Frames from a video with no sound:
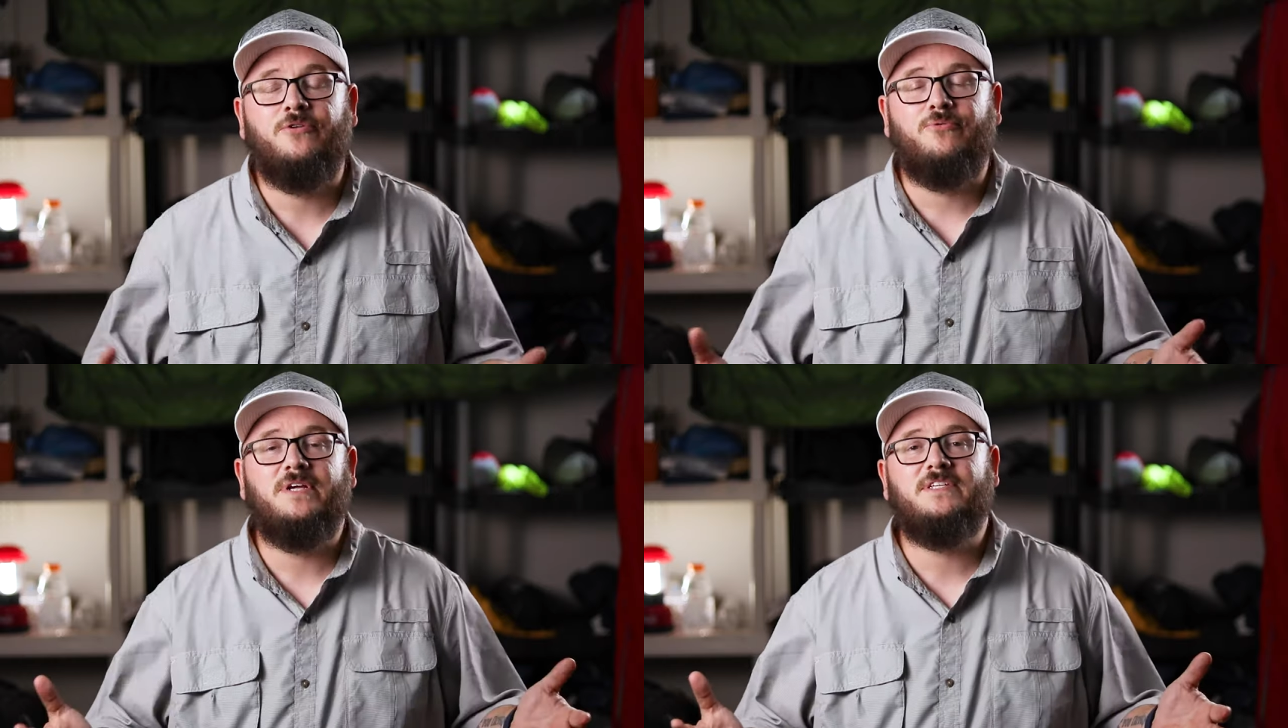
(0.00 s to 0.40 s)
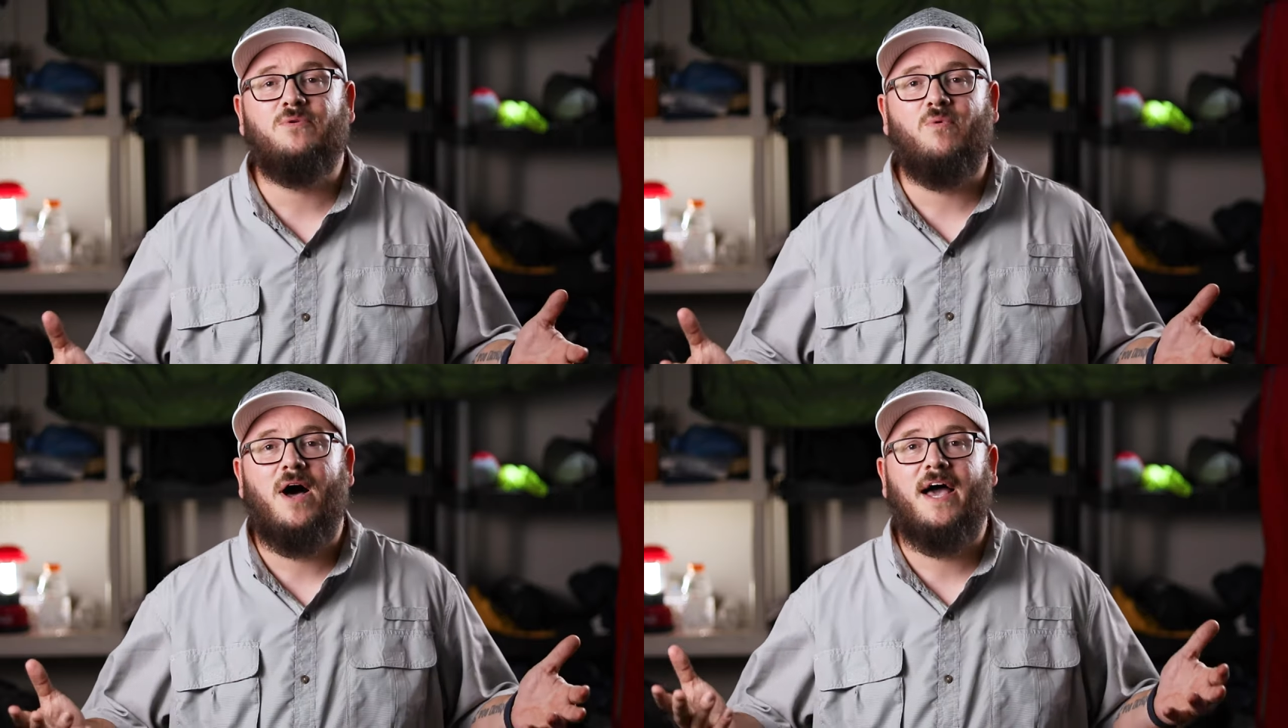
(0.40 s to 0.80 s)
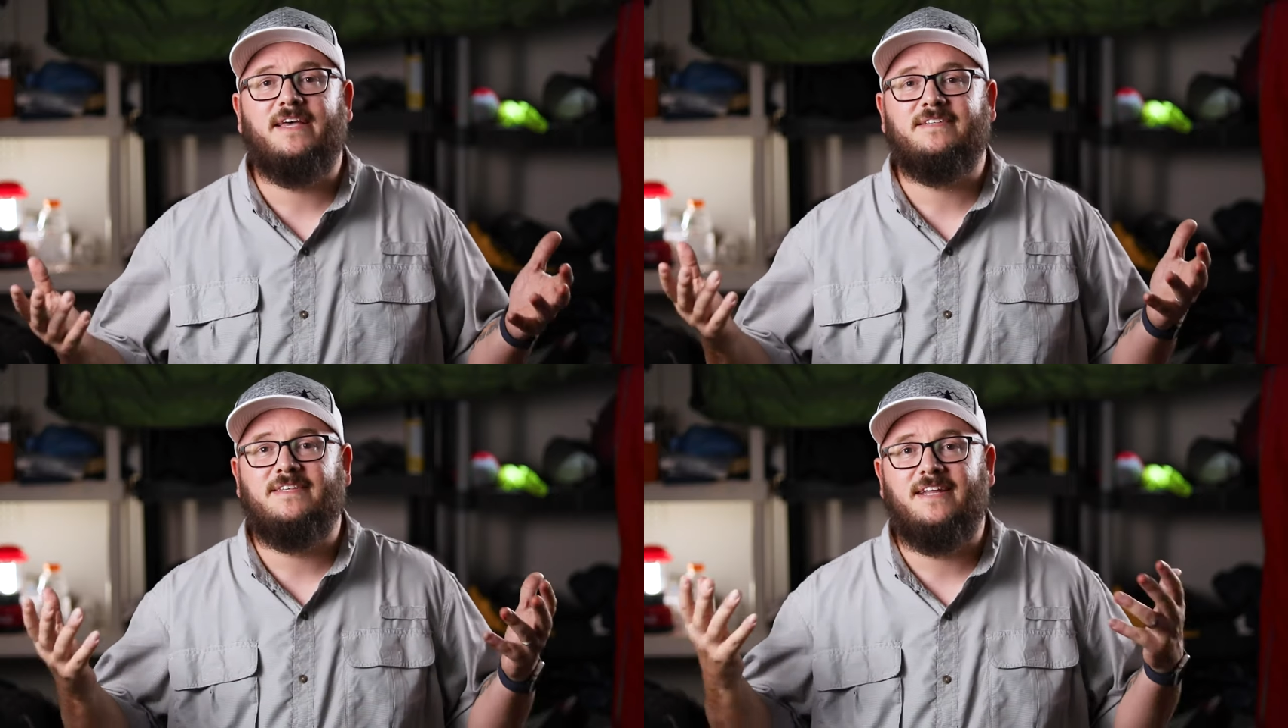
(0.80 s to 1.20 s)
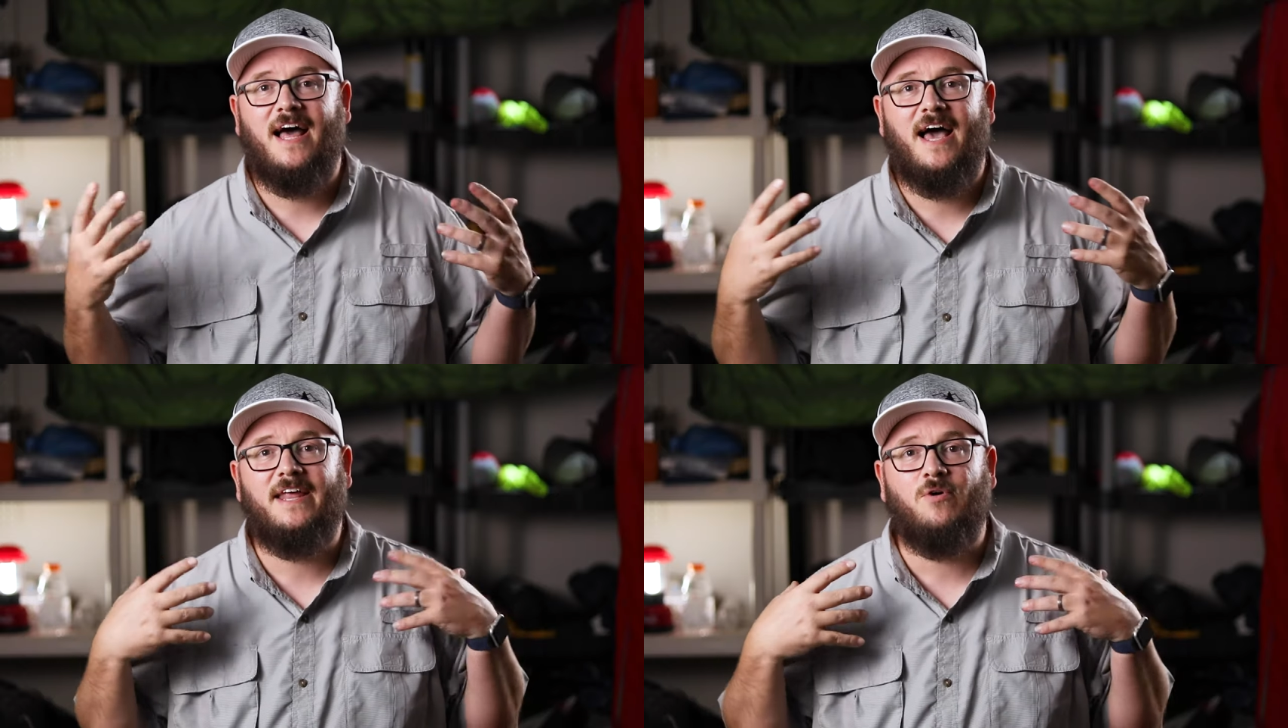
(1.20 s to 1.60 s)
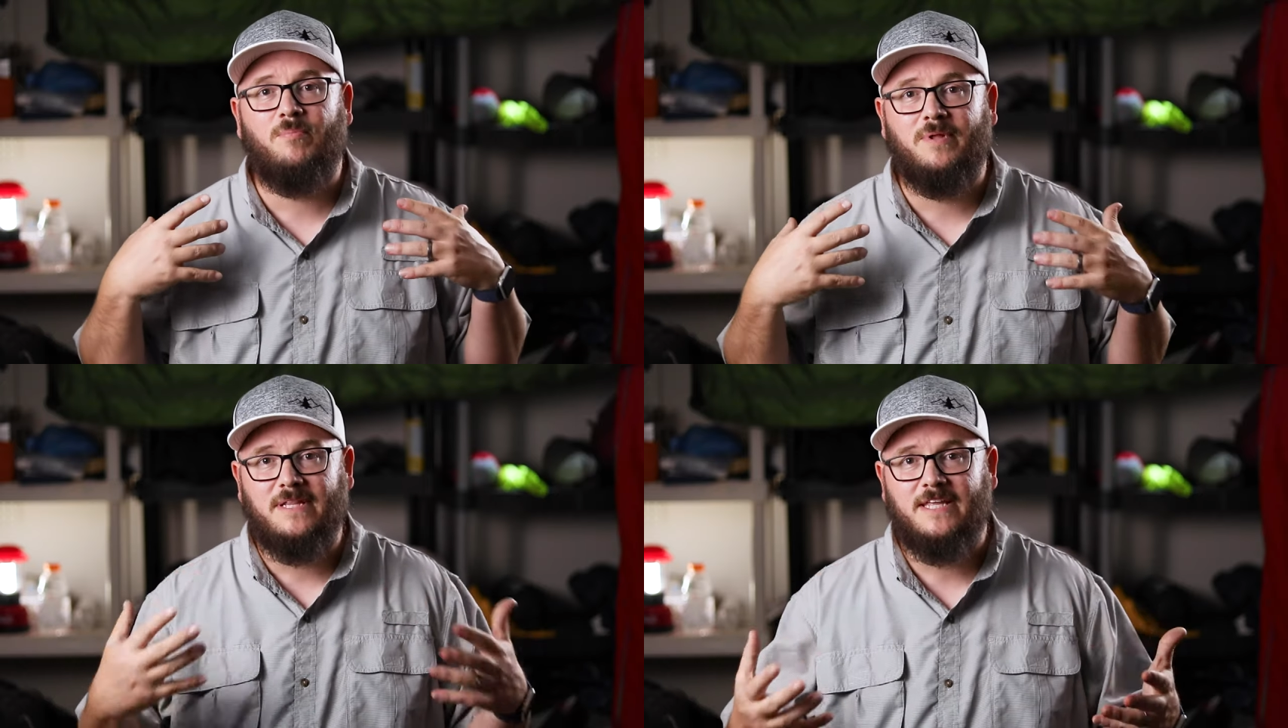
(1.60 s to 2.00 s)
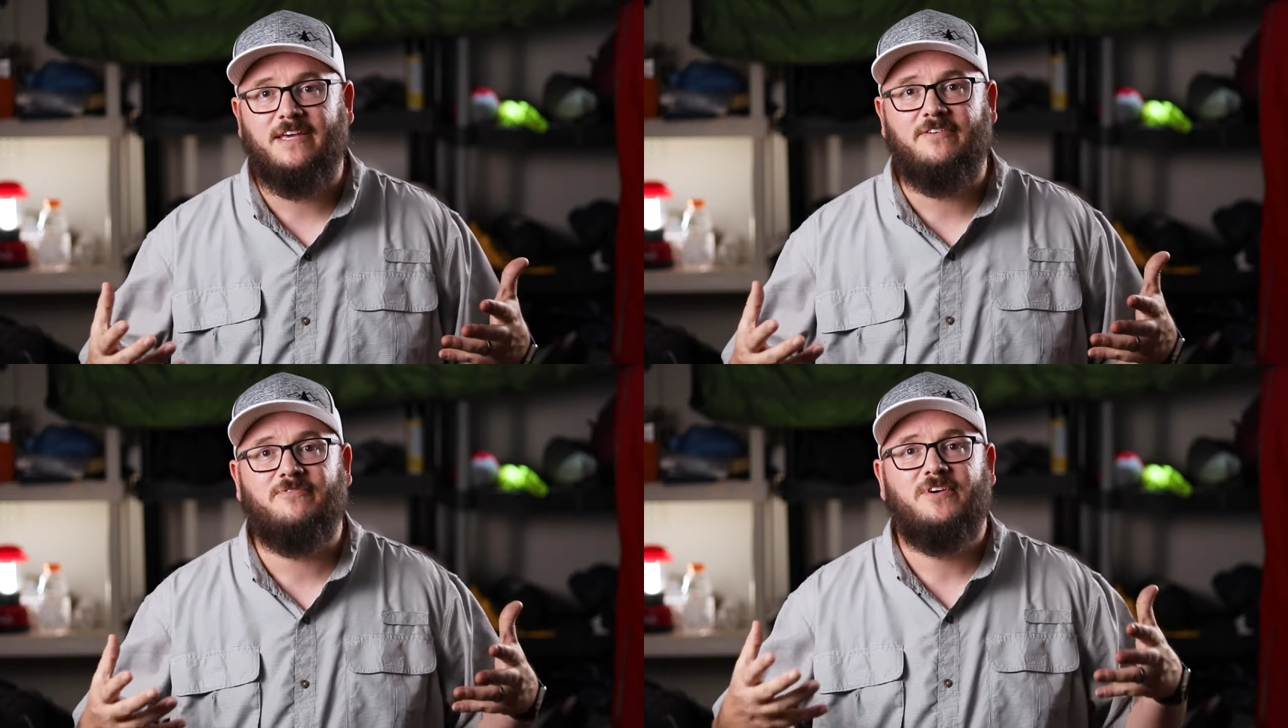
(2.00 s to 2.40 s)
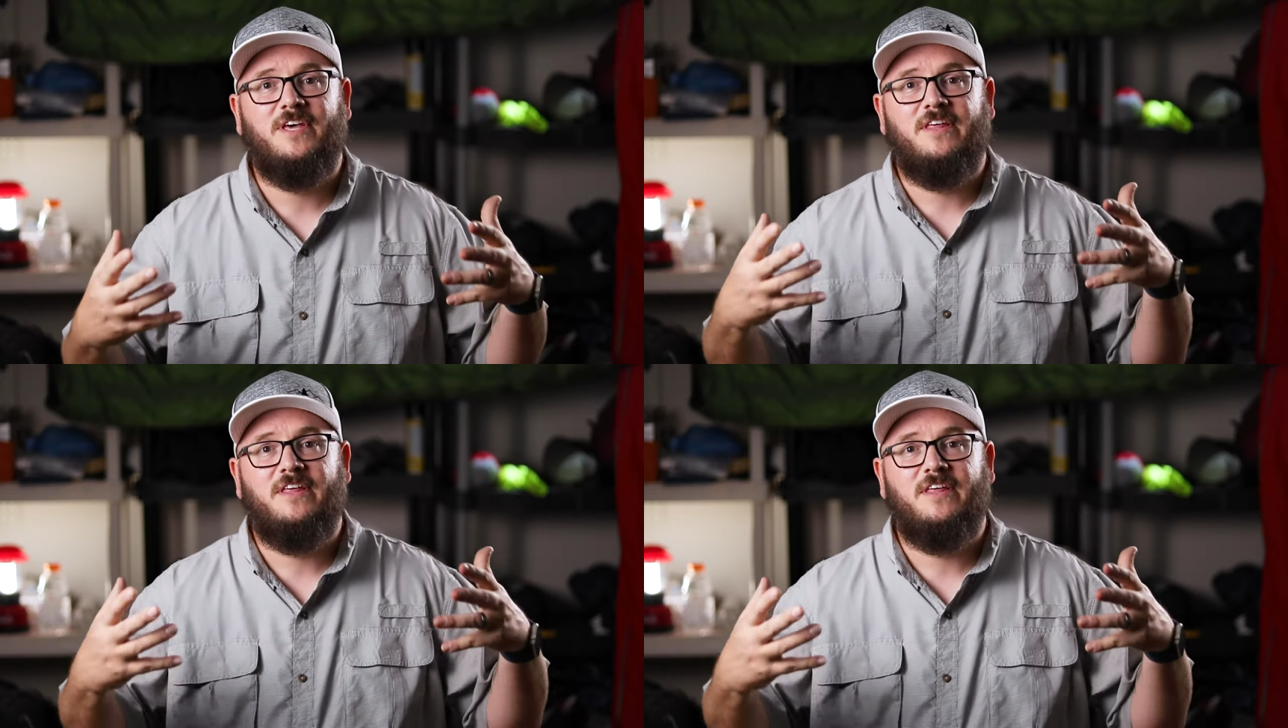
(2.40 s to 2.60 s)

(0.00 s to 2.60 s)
The reason why is that I don't believe